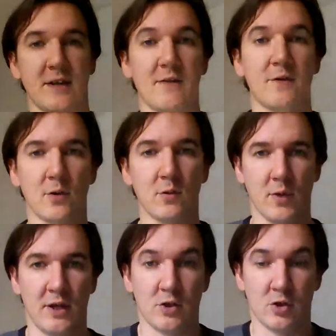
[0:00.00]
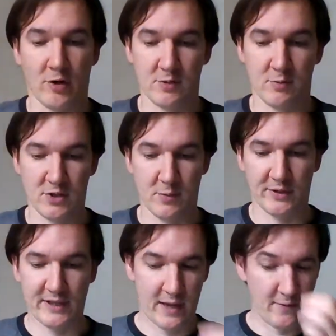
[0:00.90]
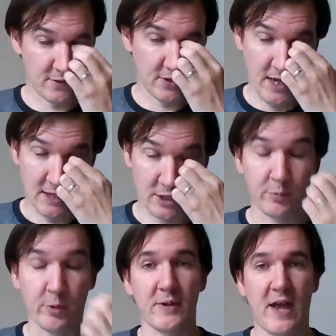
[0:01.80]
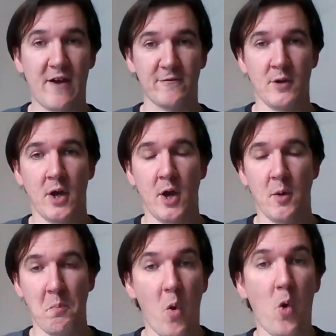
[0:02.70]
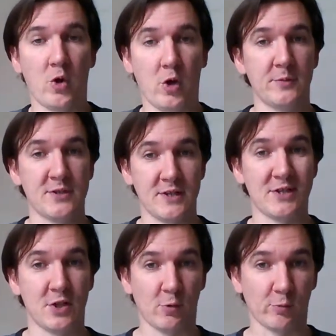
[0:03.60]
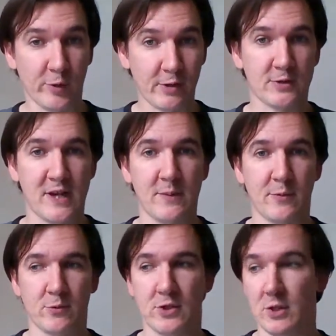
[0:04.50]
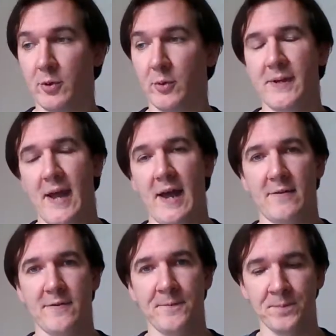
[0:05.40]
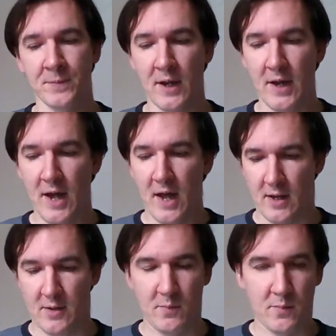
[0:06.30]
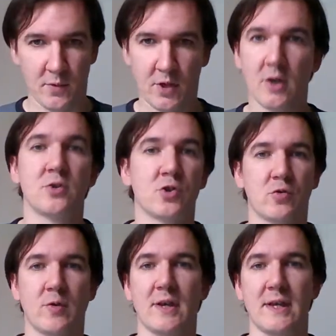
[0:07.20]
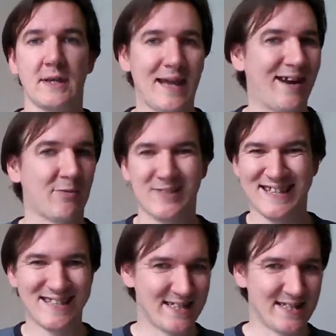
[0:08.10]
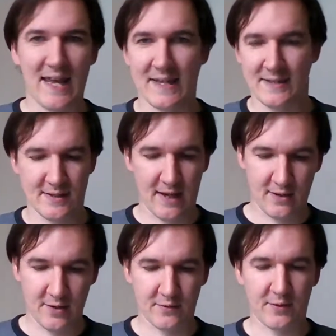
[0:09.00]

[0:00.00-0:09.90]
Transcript: give you an address where someone lives. You'd probably have more columns than this in a real table, so you'd probably have country, county, states, that kind of